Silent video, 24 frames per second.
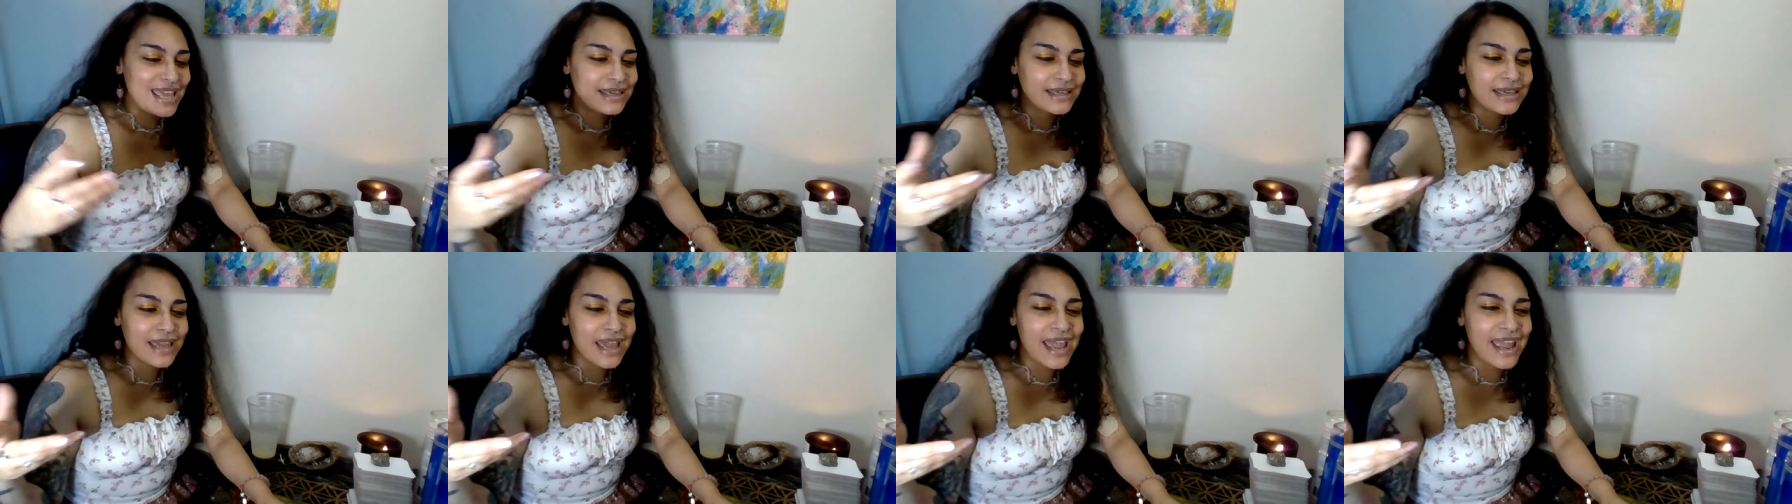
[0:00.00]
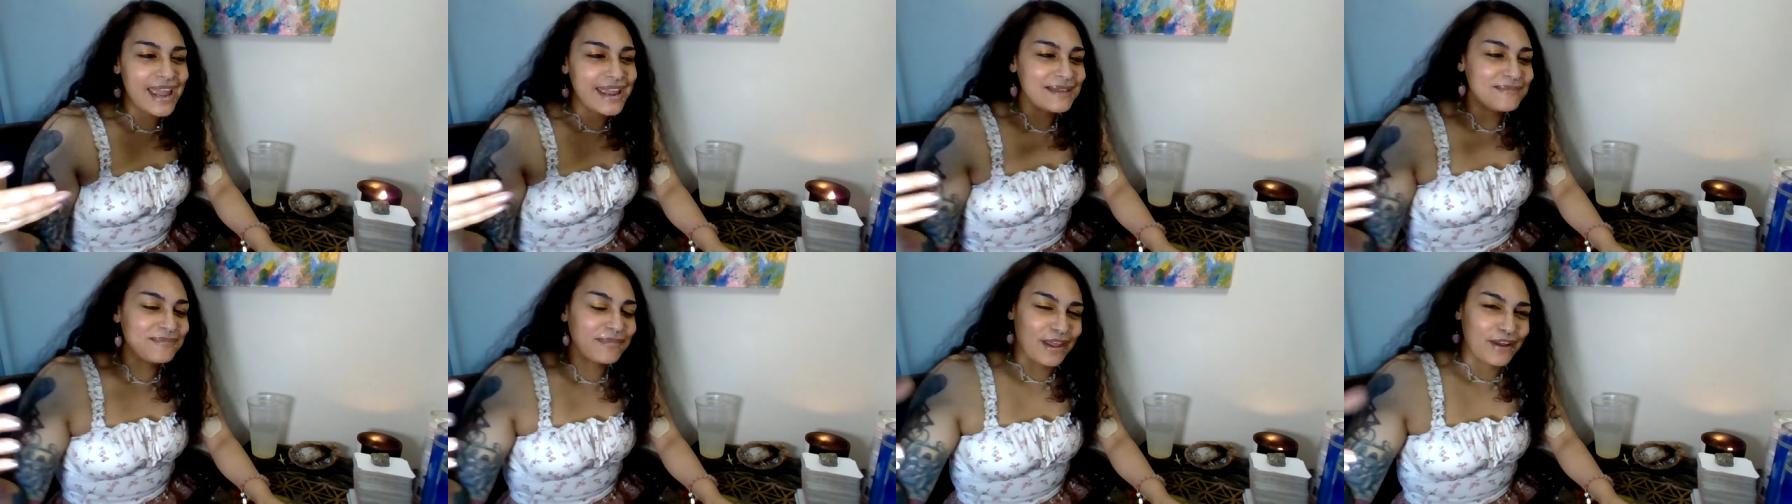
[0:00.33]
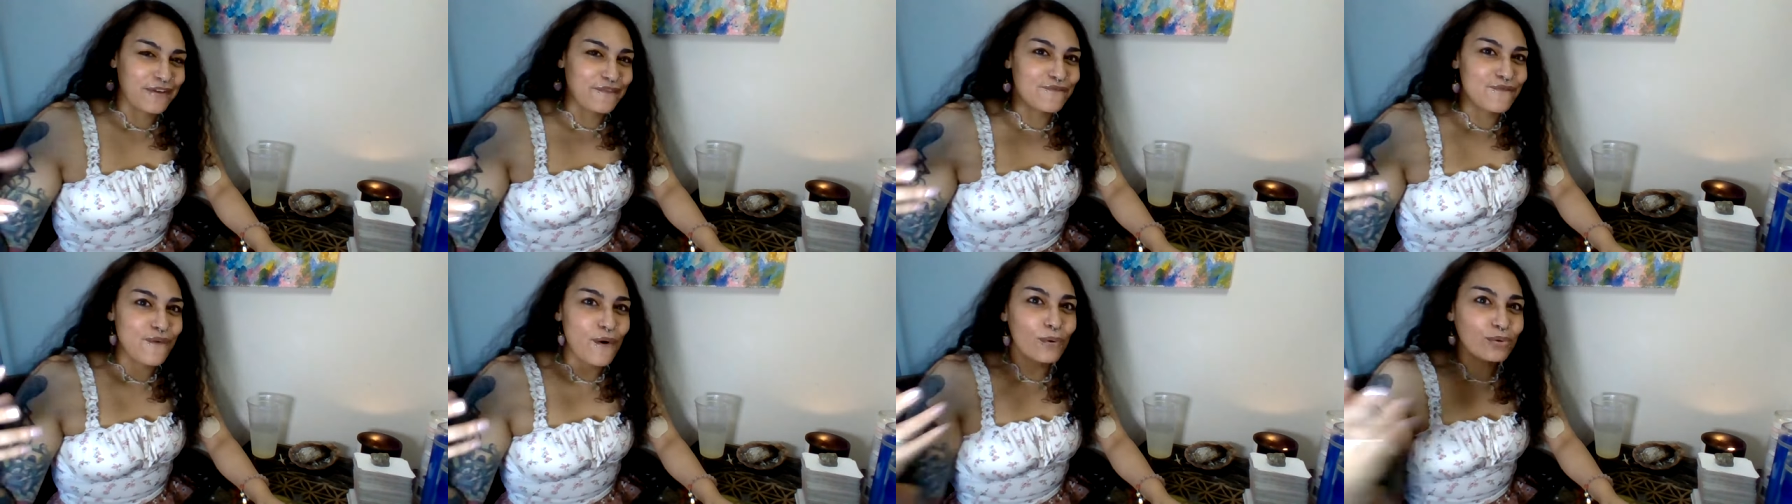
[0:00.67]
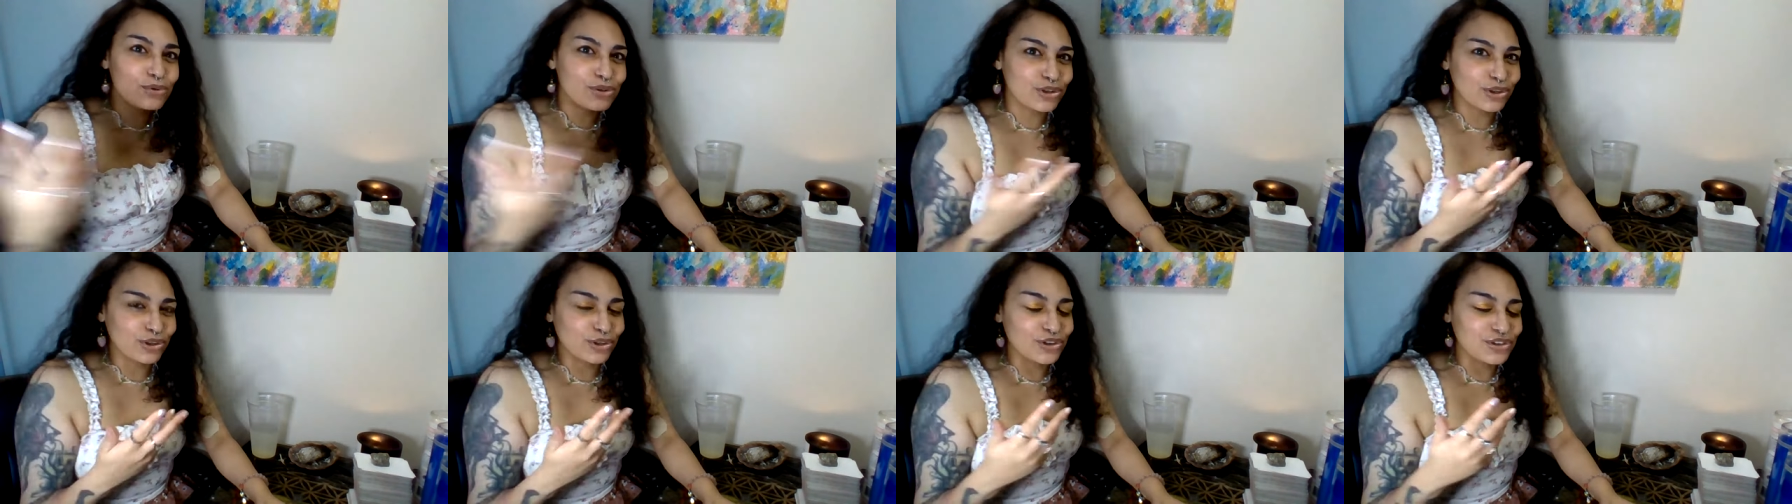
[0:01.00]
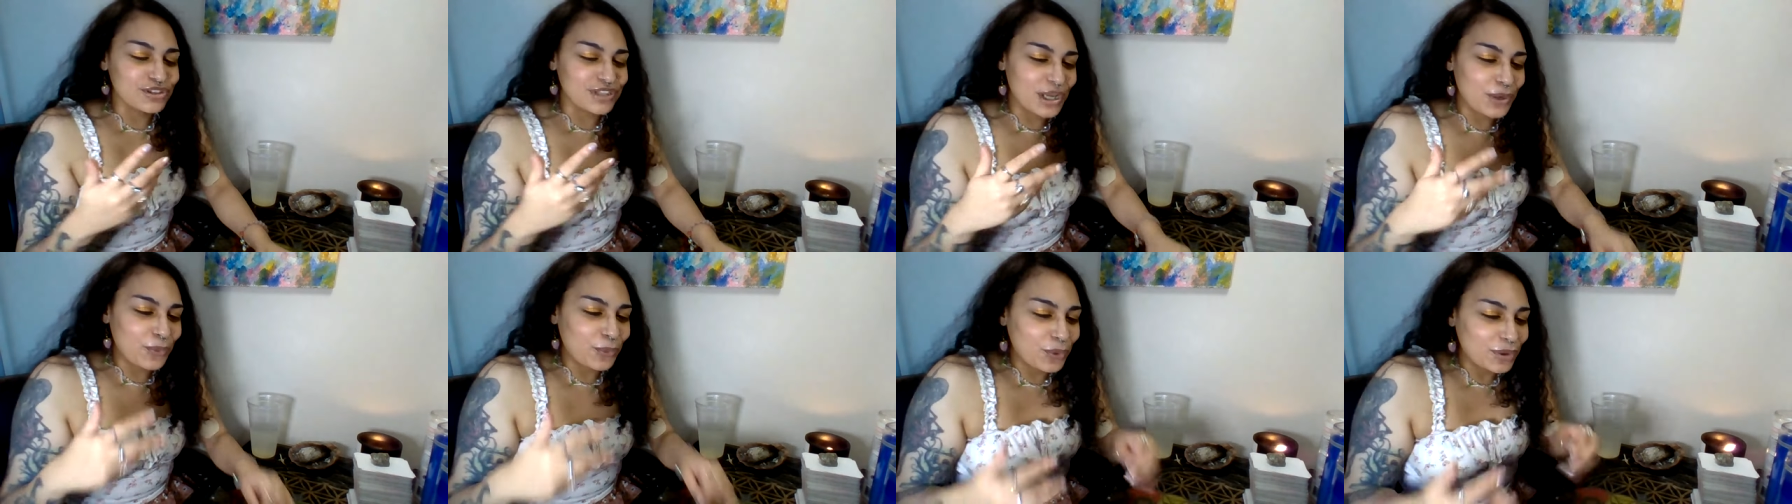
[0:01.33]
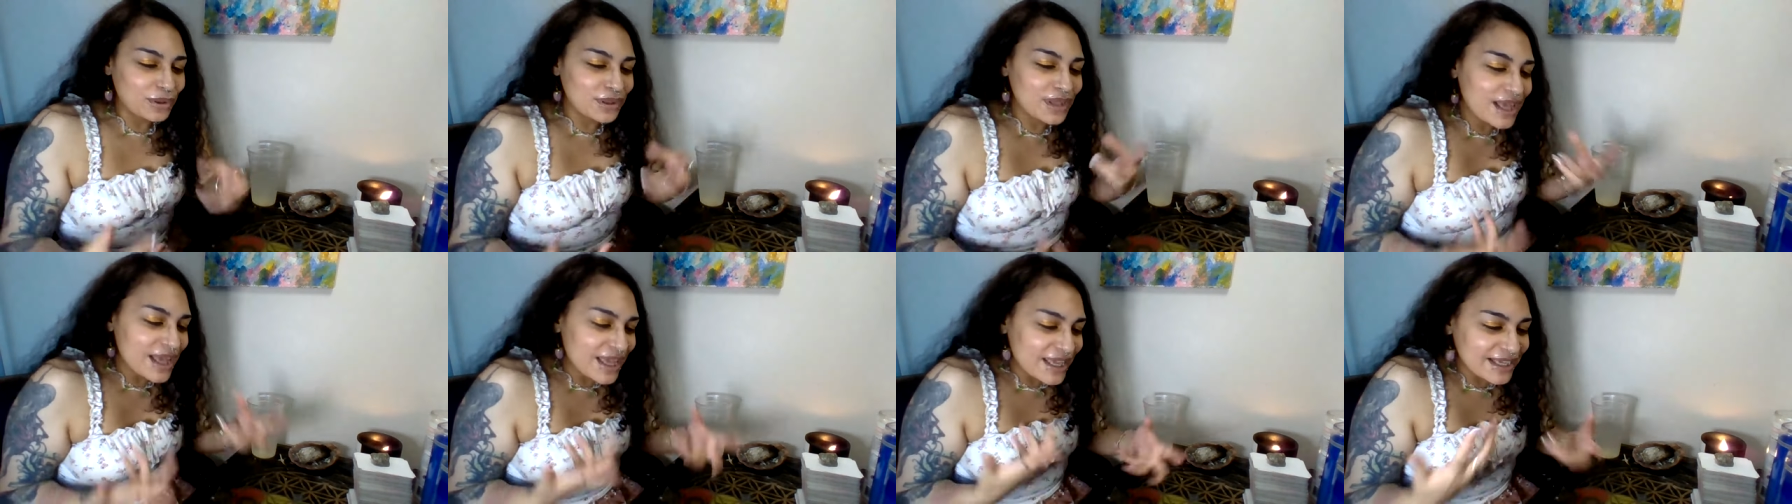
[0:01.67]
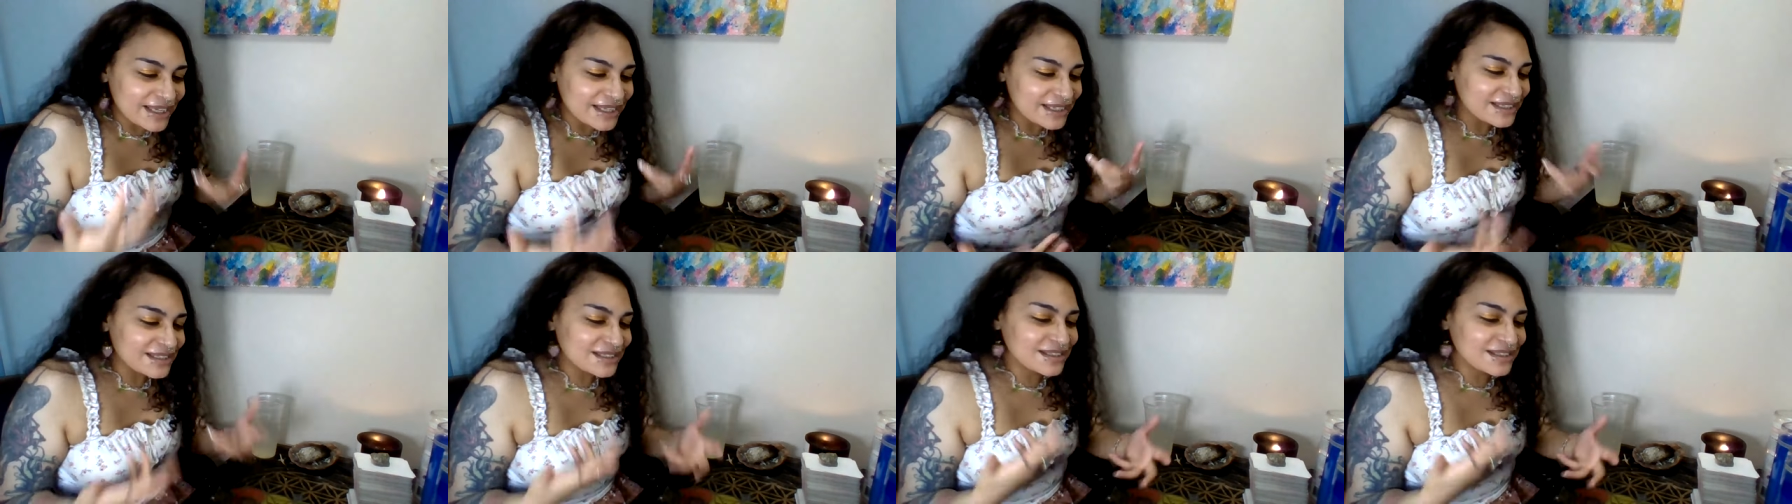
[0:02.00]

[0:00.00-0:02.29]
came like vultures and were like,